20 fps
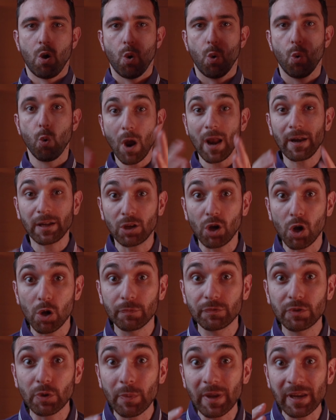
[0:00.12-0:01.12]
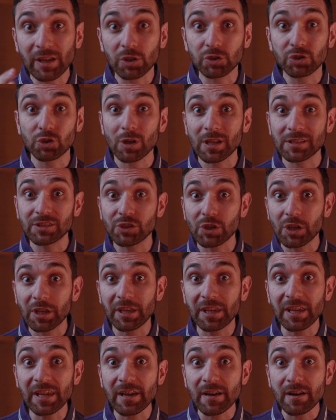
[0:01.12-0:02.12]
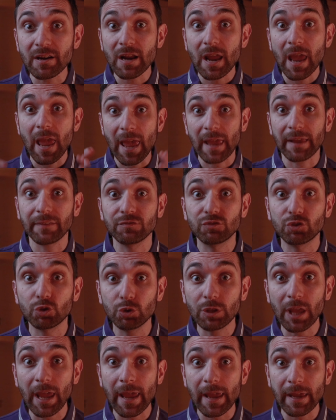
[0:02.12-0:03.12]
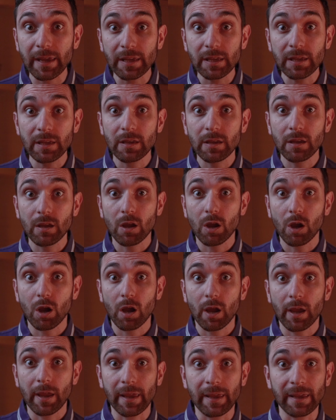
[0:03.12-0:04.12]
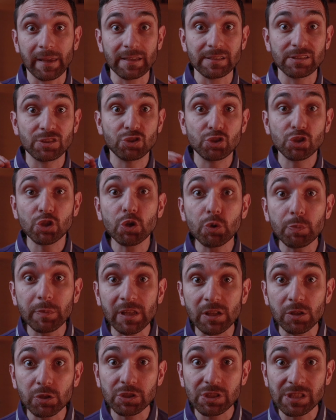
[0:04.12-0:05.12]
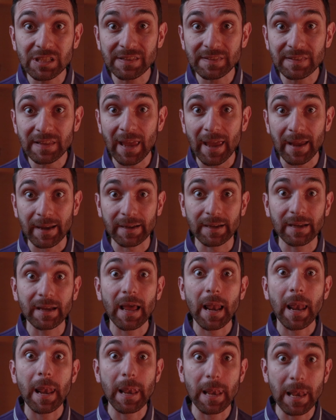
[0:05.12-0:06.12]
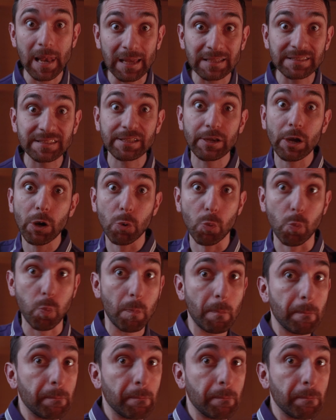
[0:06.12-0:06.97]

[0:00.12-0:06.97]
Welcome, Domenico Solazzo in here, and today is 2 minutes in tech. Let's go!